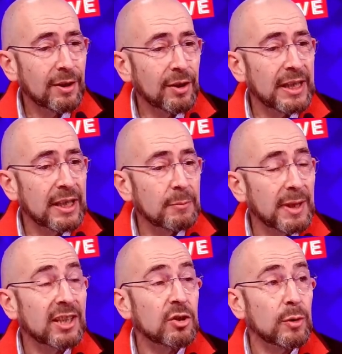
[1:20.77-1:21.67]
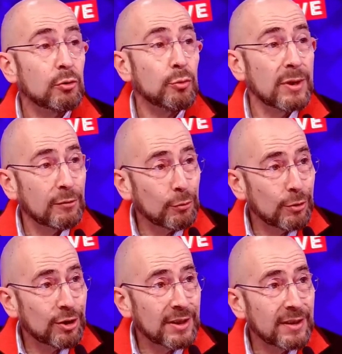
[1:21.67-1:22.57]
in management research,
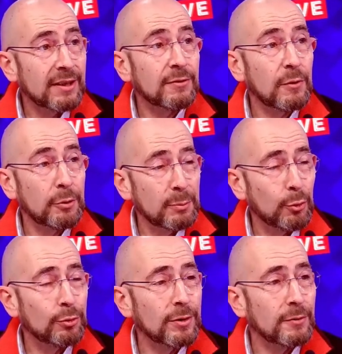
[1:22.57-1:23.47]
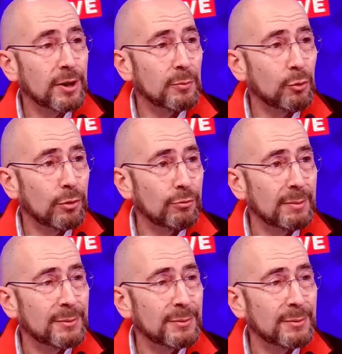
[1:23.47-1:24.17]
and that's very important for that program.